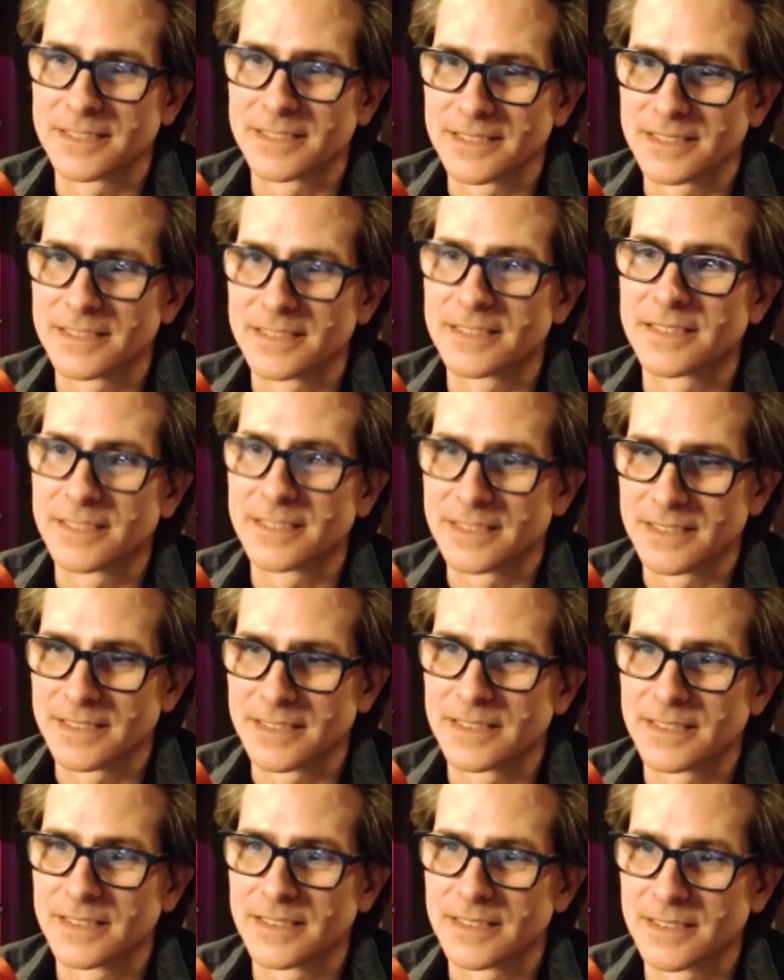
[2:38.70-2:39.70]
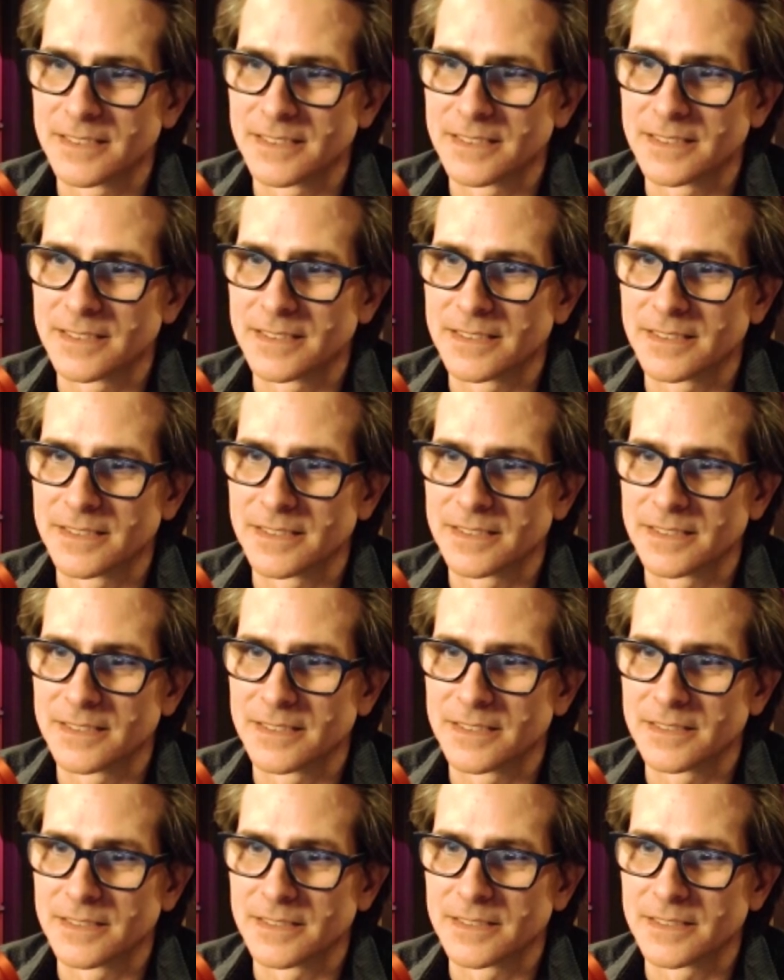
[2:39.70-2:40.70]

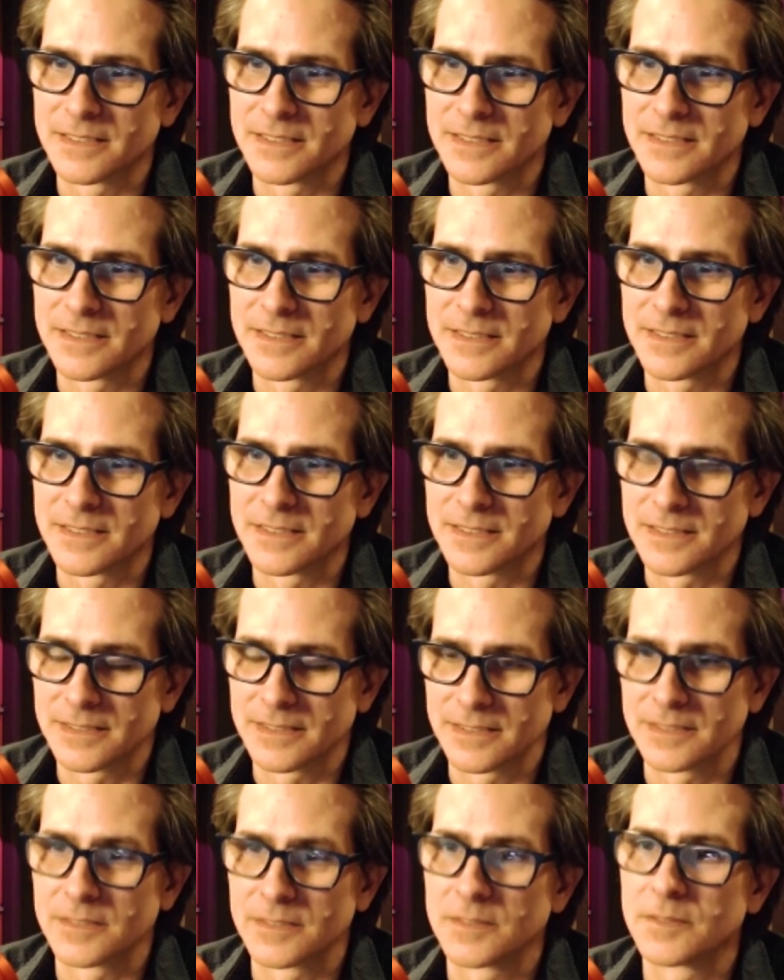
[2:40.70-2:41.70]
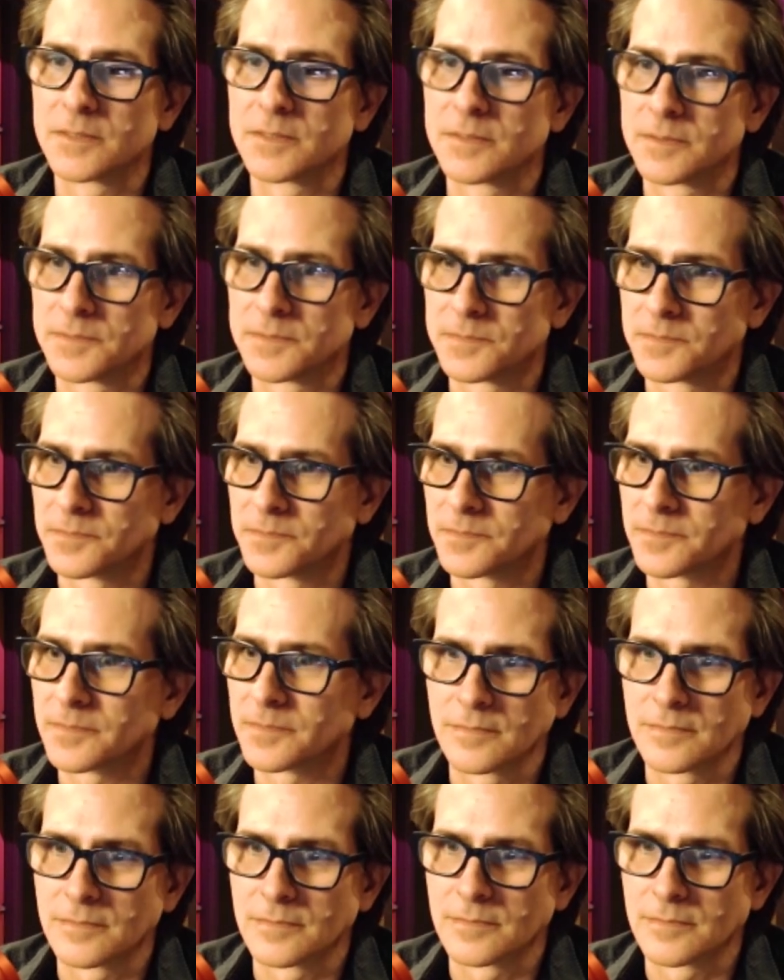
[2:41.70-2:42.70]

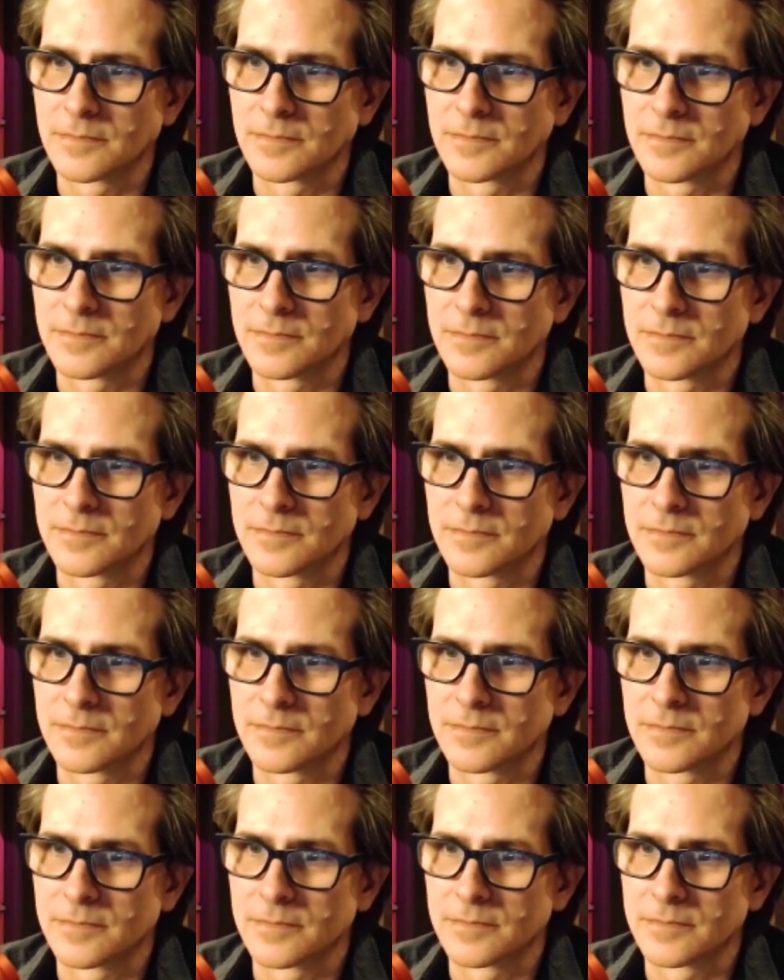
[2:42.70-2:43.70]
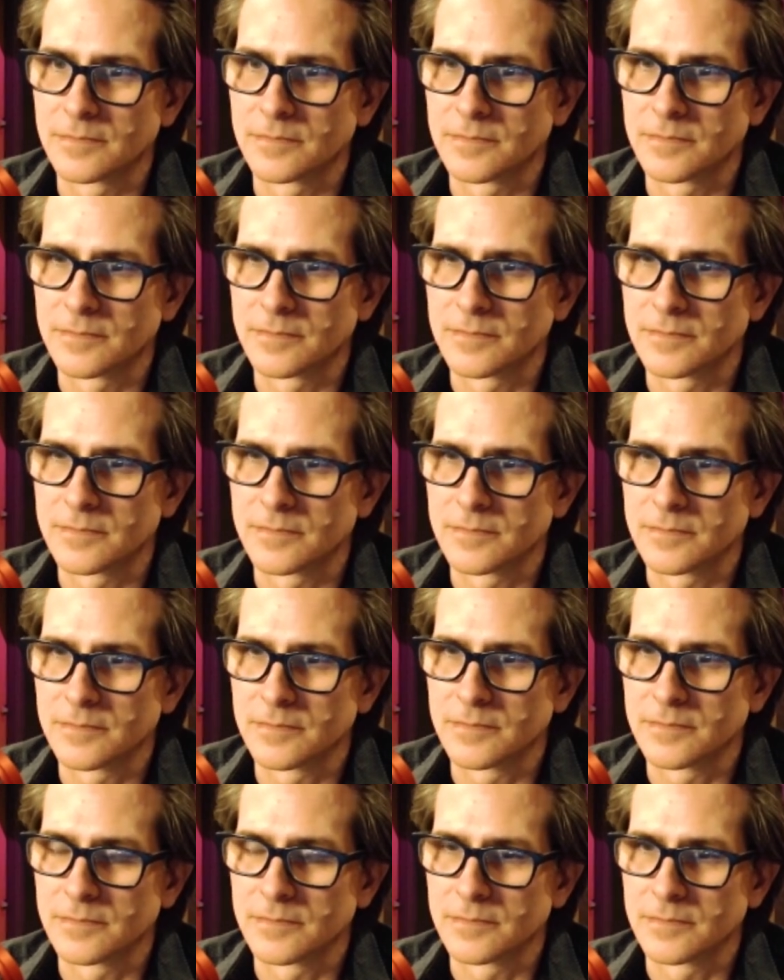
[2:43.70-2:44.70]

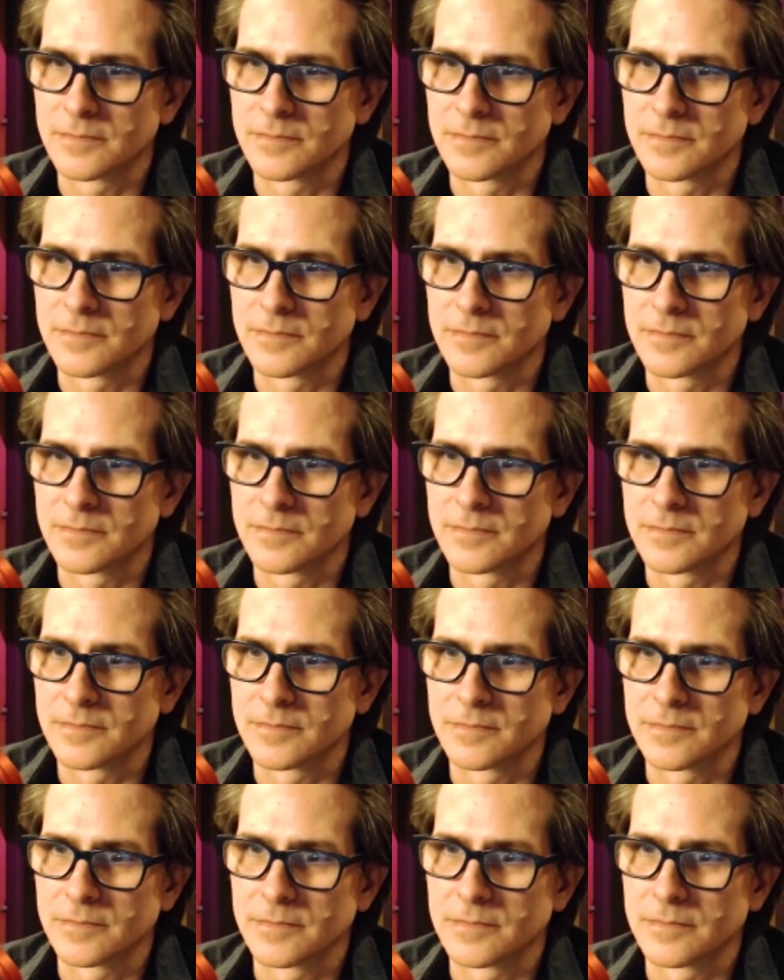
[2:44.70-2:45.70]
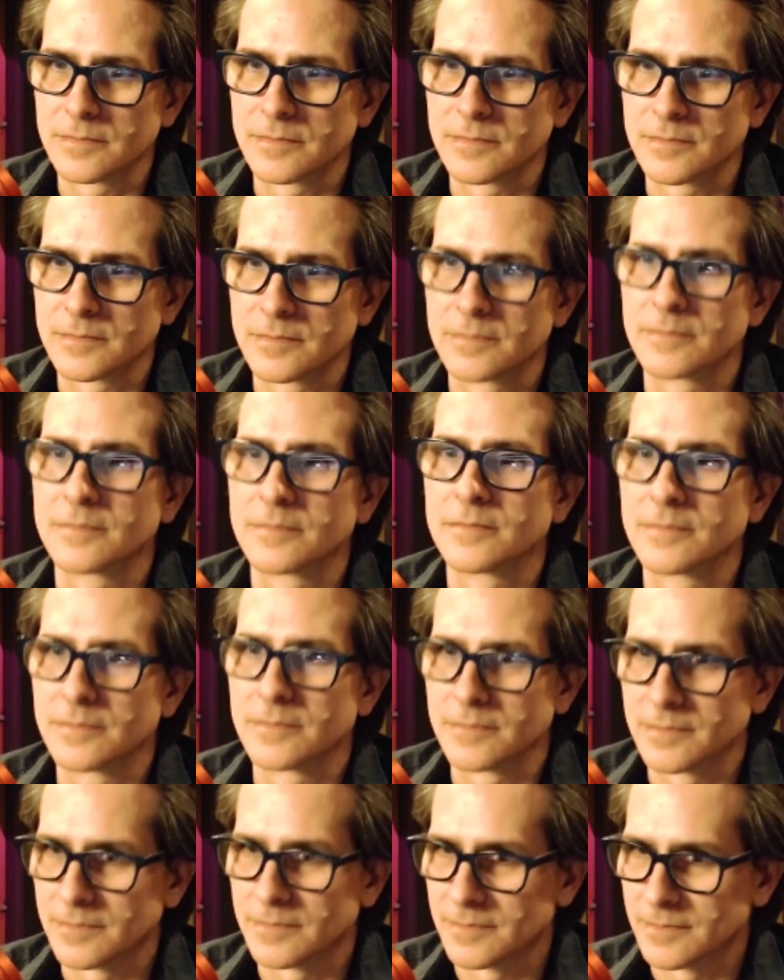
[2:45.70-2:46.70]
(silent)